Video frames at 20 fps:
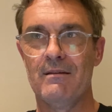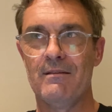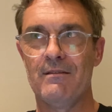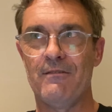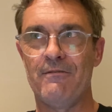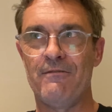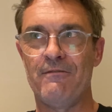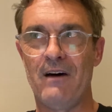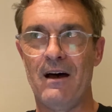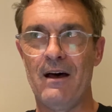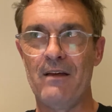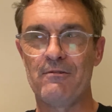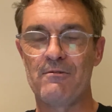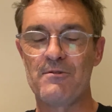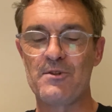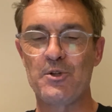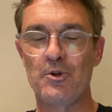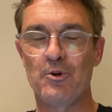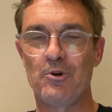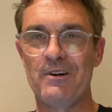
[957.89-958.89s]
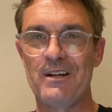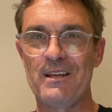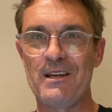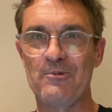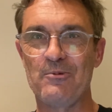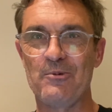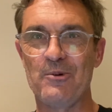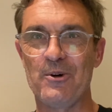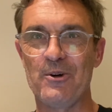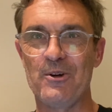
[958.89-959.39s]
The Father is already
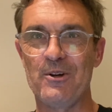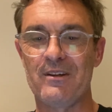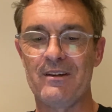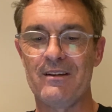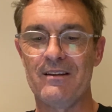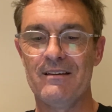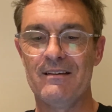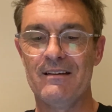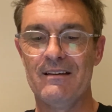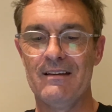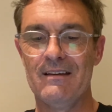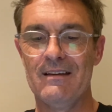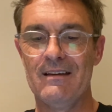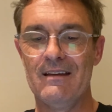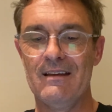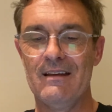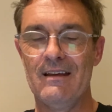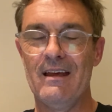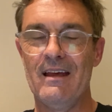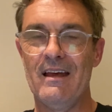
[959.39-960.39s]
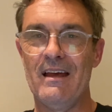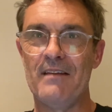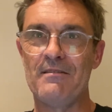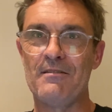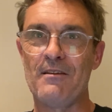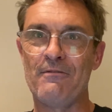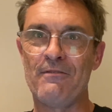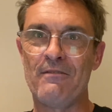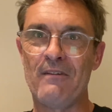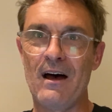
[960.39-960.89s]
at work,
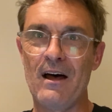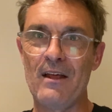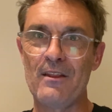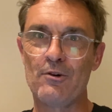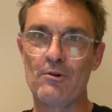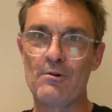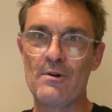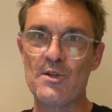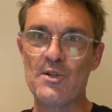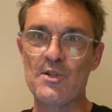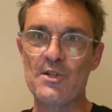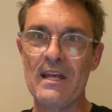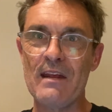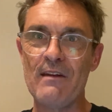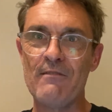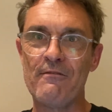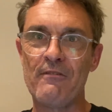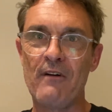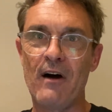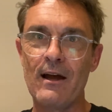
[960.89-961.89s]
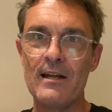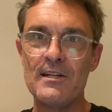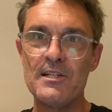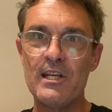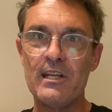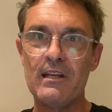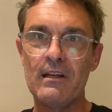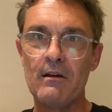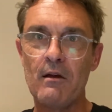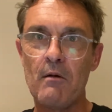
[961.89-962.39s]
and the Father is
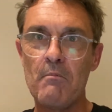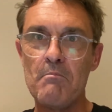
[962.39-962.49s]
inviting